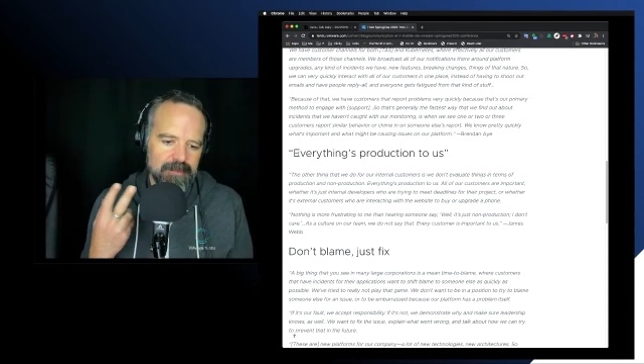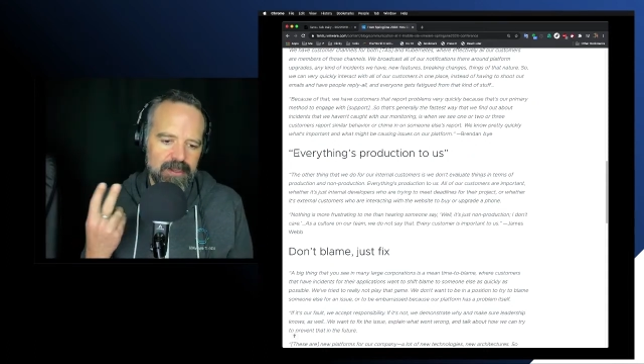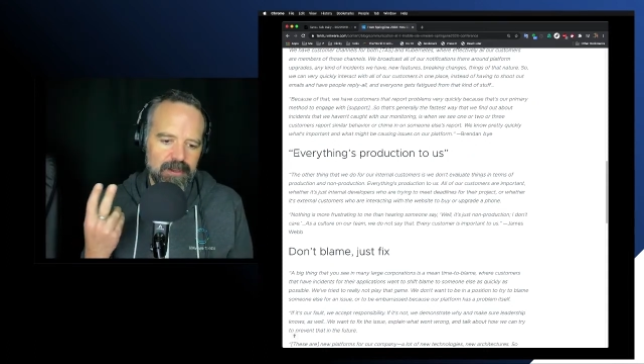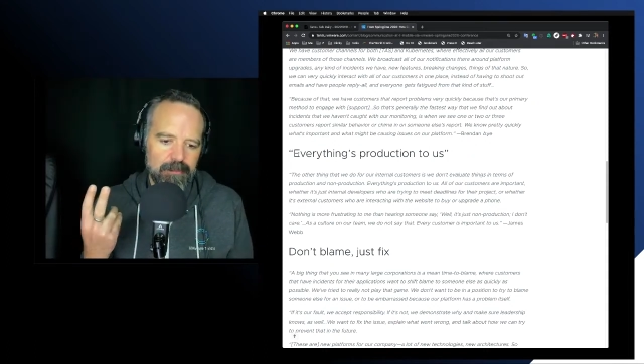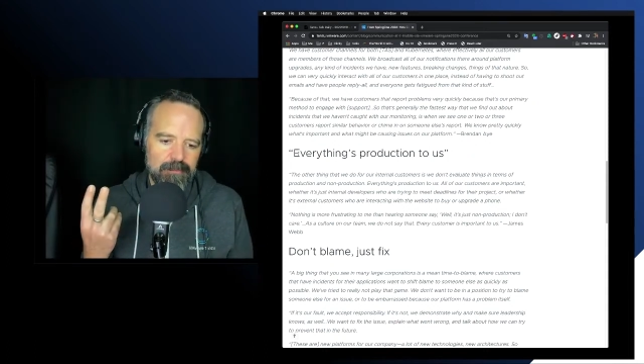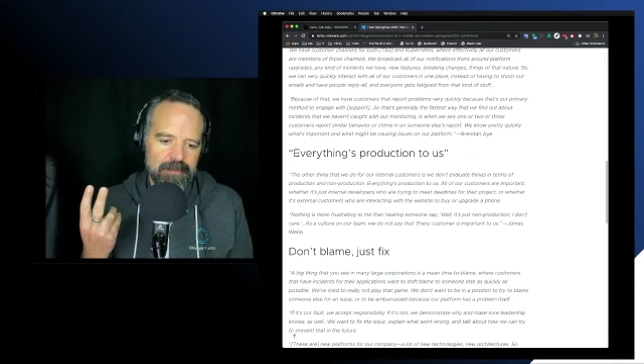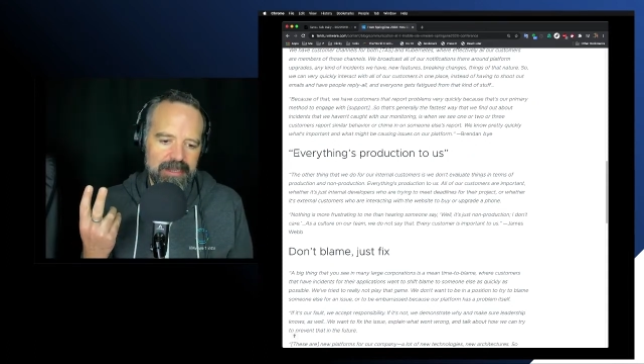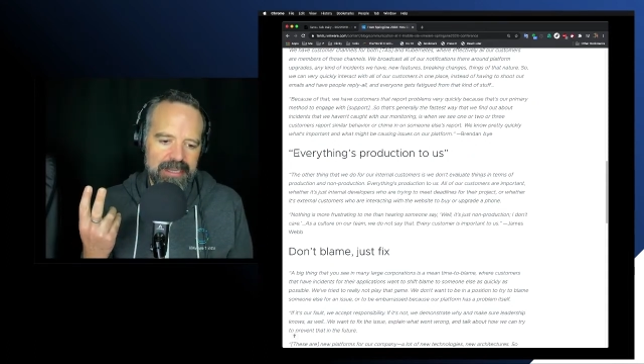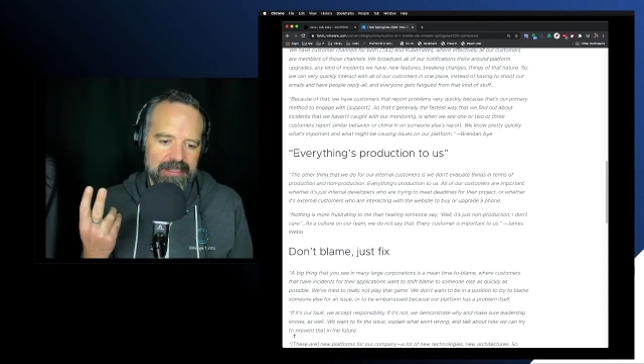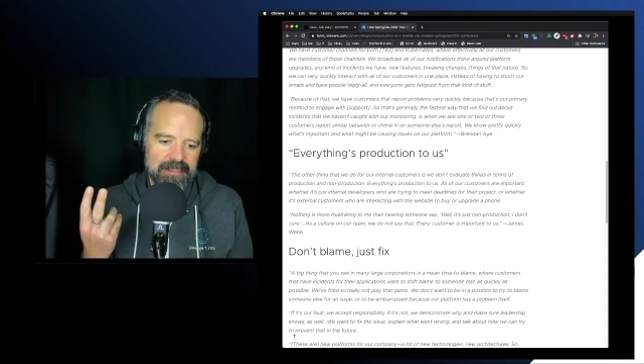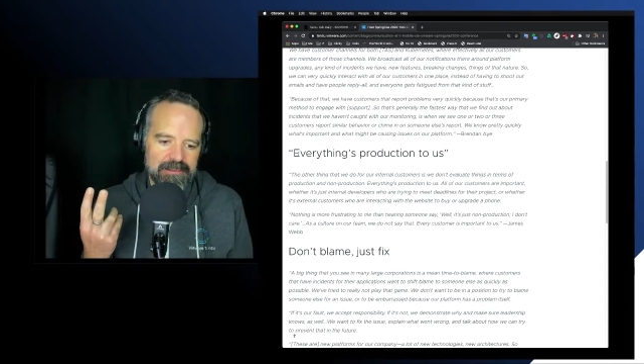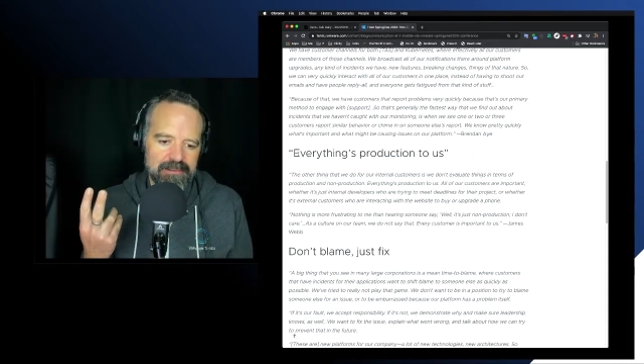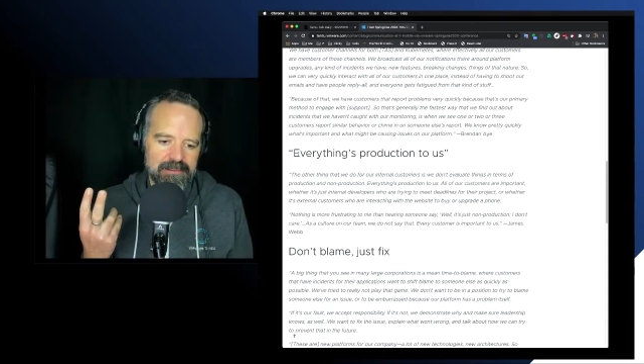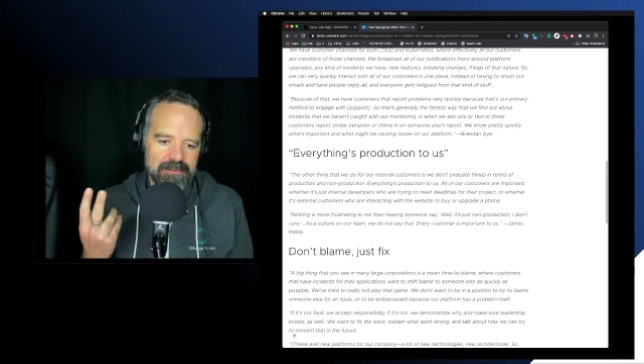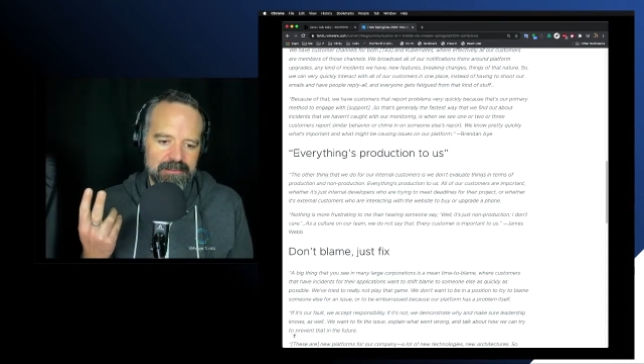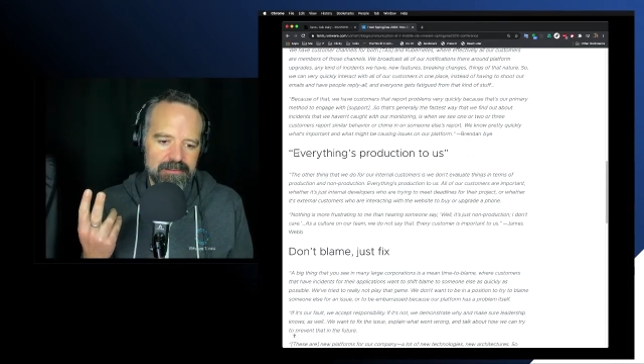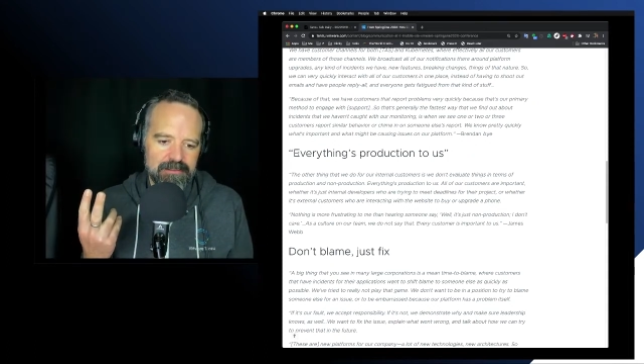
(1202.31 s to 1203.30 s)
It
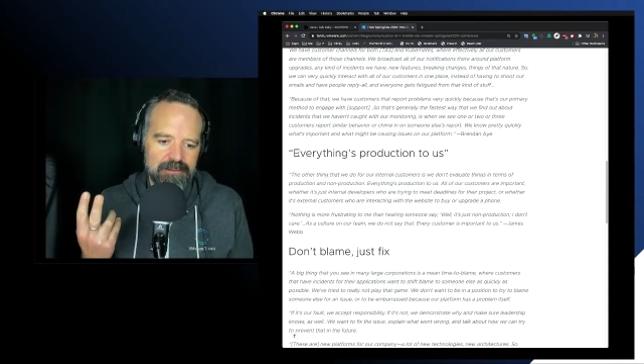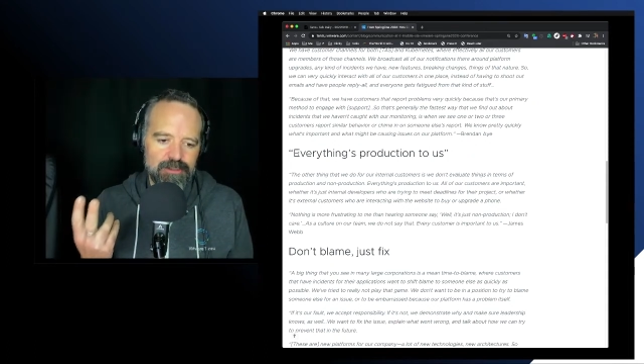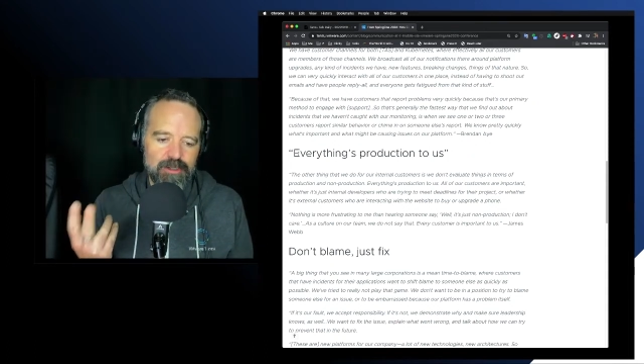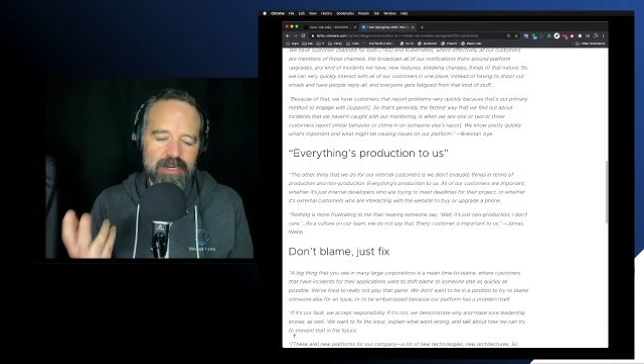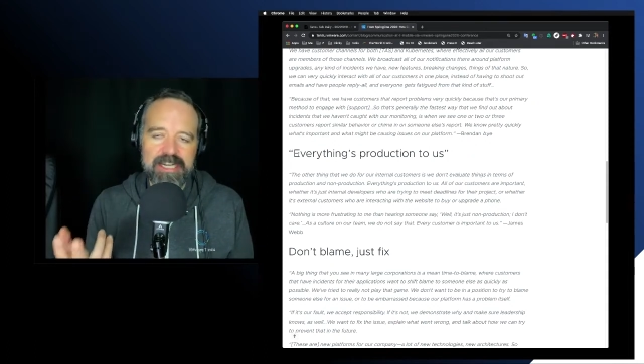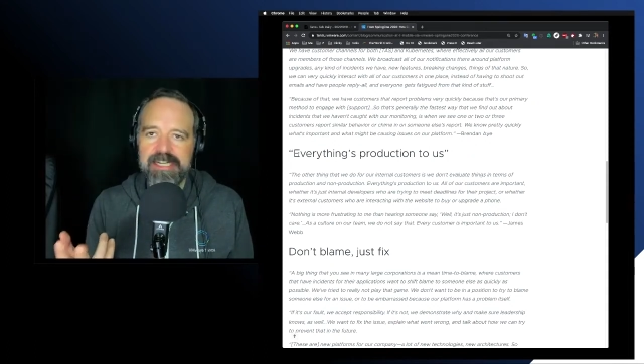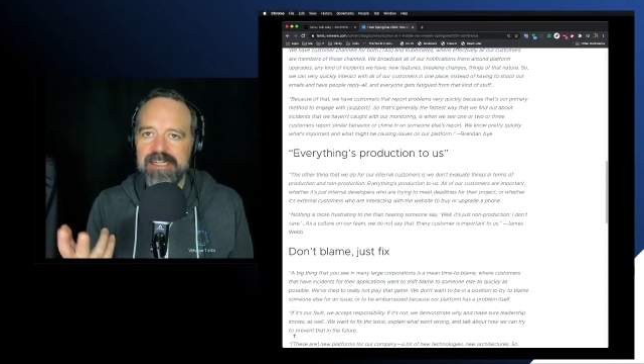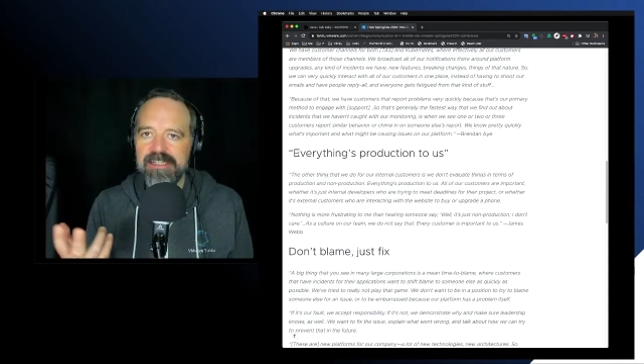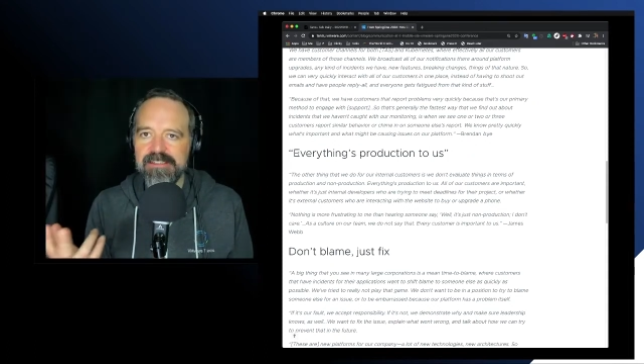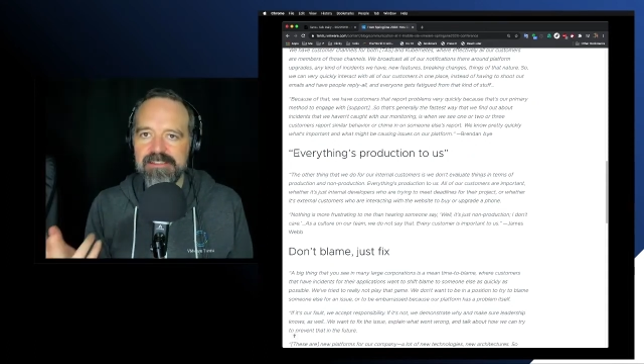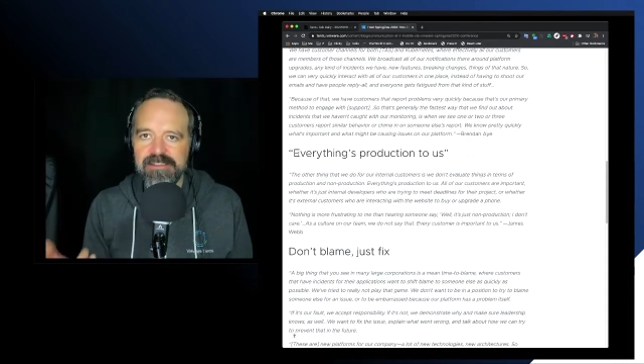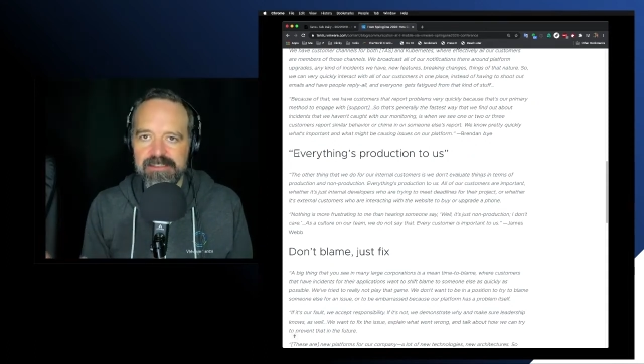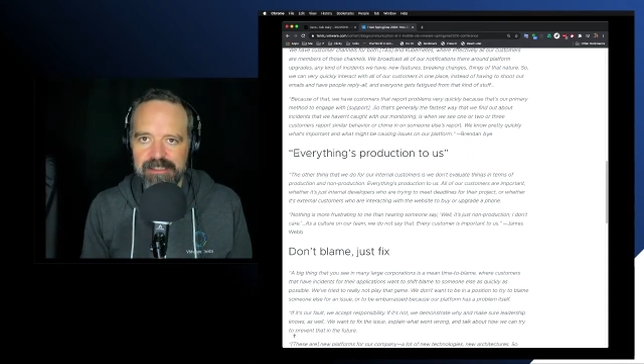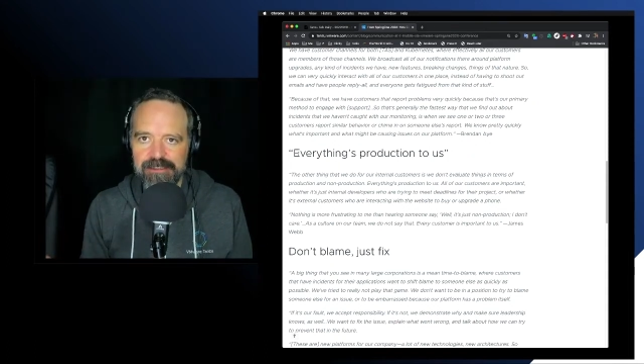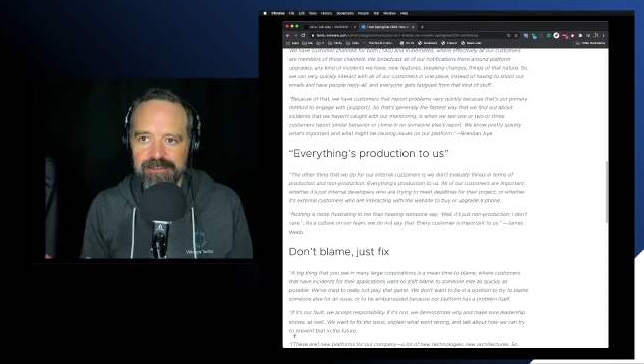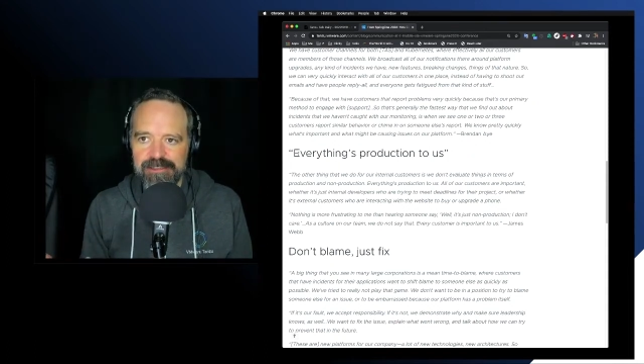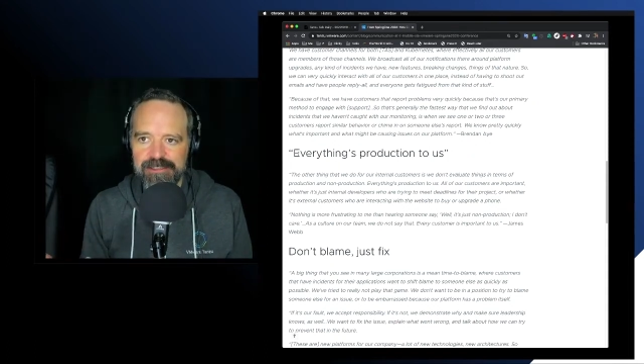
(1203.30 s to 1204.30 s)
makes training and
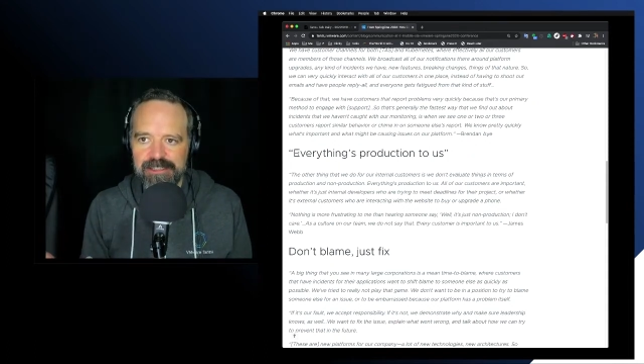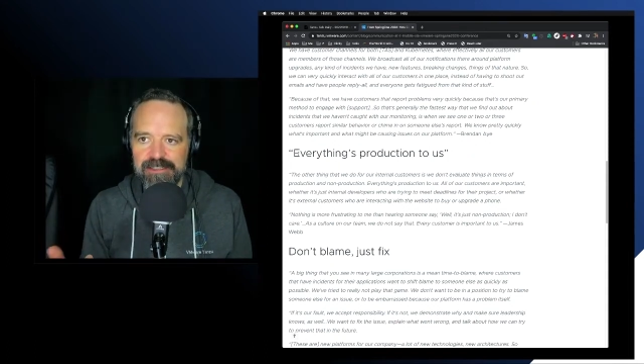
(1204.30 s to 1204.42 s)
skills